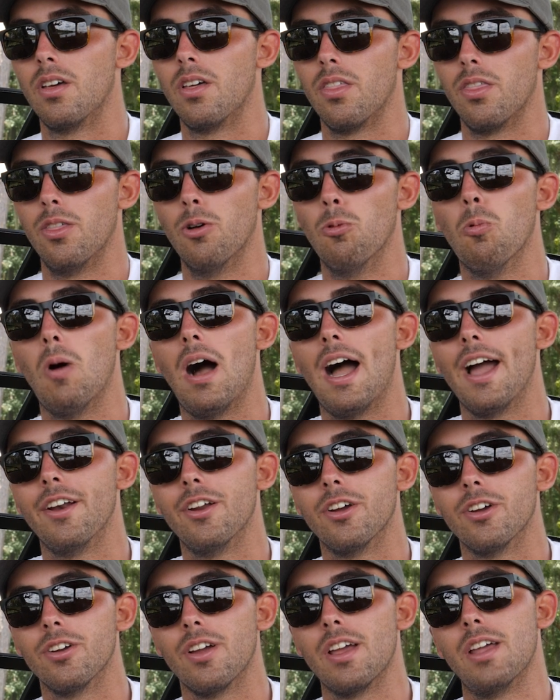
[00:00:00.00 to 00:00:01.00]
The
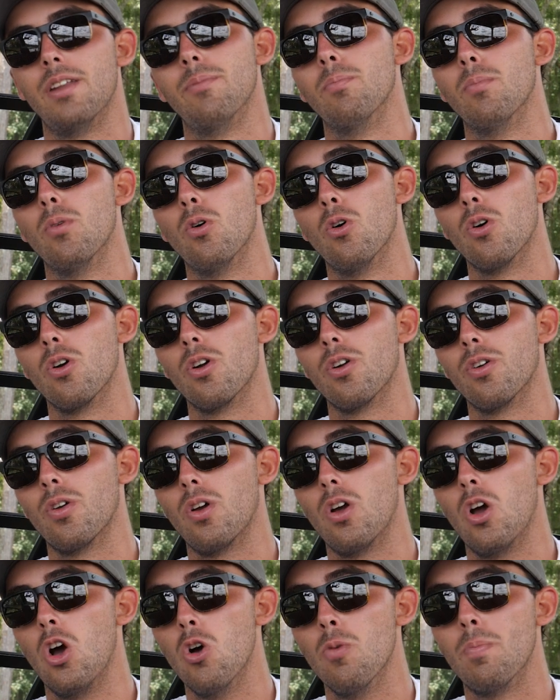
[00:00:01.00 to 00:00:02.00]
wider and more
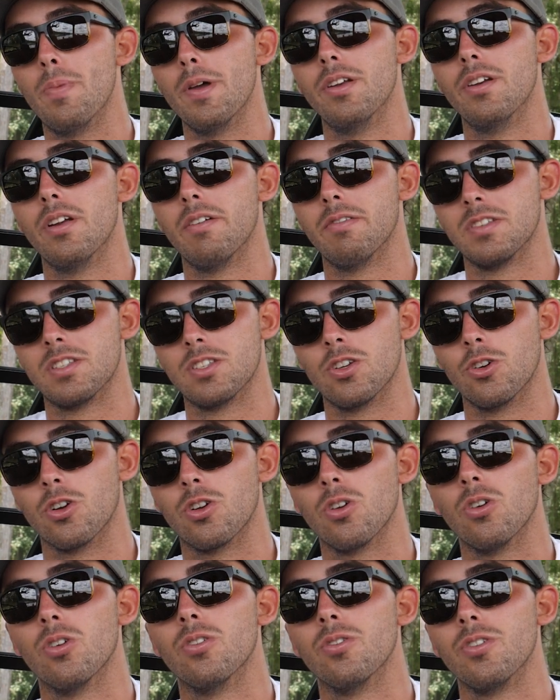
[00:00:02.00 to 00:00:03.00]
open of a
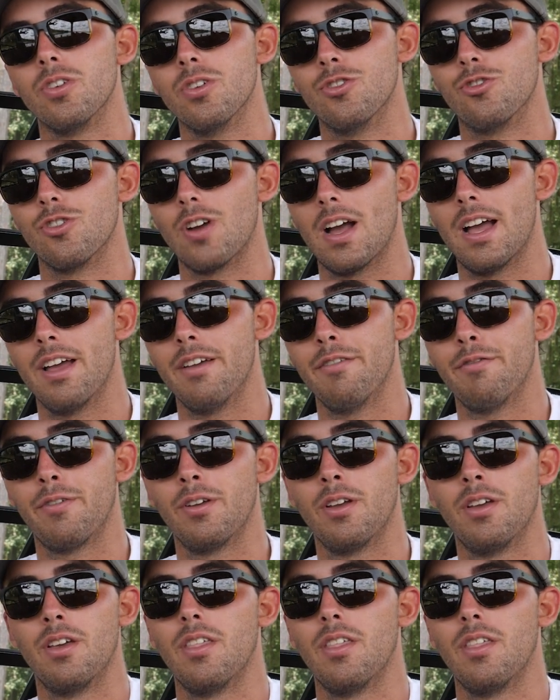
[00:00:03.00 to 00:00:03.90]
circle you drive,